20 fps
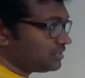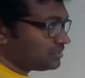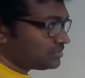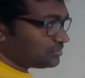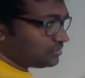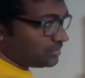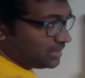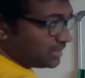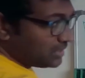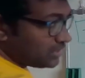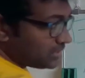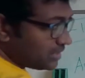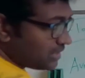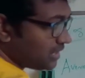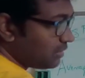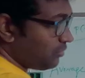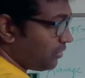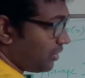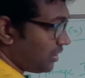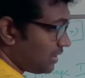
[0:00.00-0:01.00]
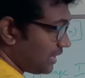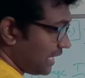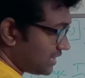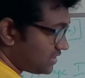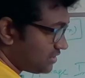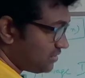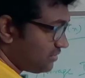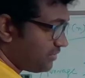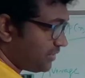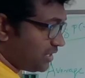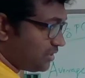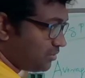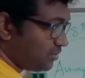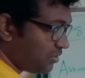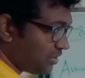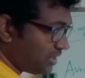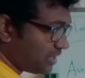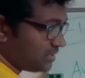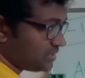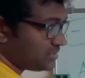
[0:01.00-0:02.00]
So internally, what actually we are
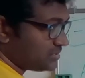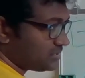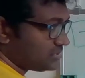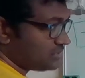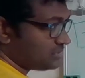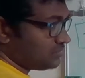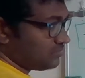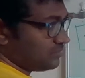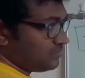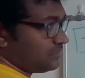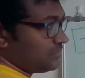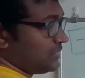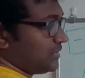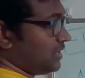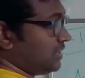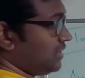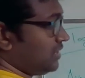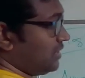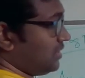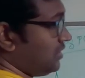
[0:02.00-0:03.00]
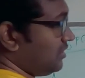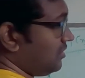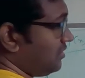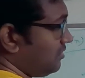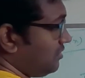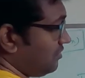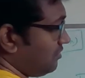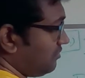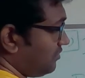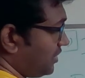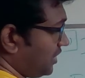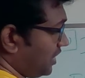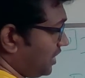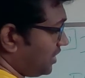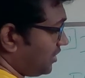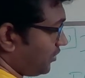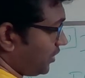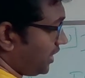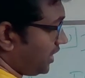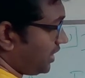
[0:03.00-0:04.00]
doing is we are
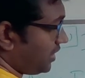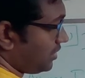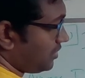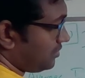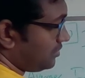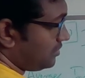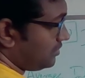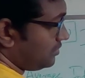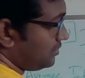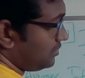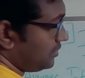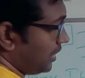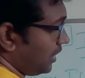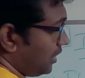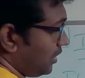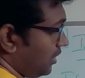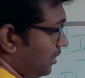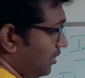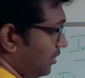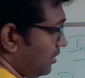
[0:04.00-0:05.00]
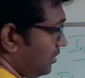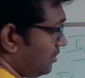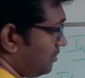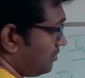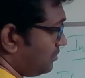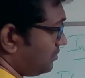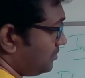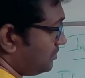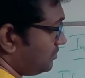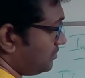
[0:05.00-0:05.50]
trying to